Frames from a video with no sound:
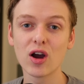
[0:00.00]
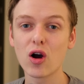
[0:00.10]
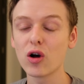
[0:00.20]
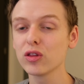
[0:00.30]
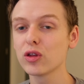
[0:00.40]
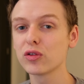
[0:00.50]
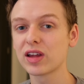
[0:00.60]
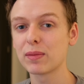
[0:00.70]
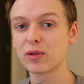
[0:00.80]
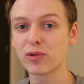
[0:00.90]
all of those
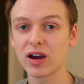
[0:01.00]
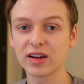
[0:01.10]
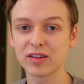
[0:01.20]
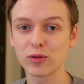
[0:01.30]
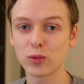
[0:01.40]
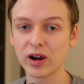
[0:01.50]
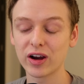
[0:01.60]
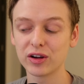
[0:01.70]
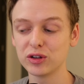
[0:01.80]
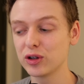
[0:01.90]
types of products where
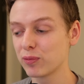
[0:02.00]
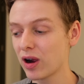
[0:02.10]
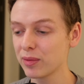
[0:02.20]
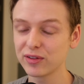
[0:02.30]
you could probably